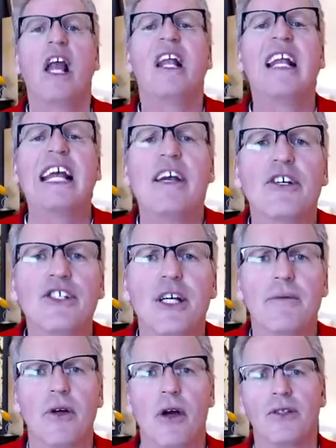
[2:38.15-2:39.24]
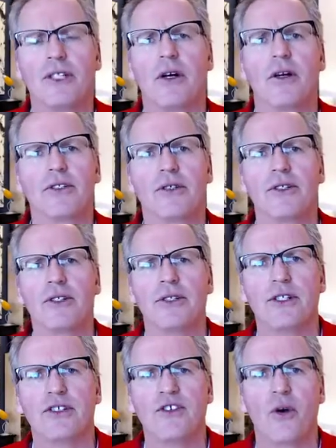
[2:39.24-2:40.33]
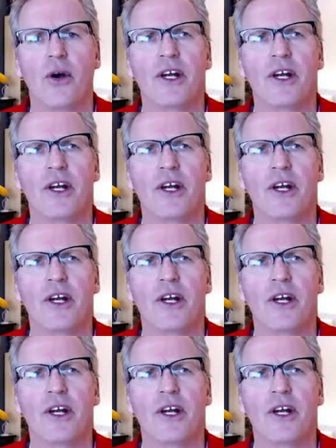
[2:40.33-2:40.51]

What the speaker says: leadership coach that also uses story.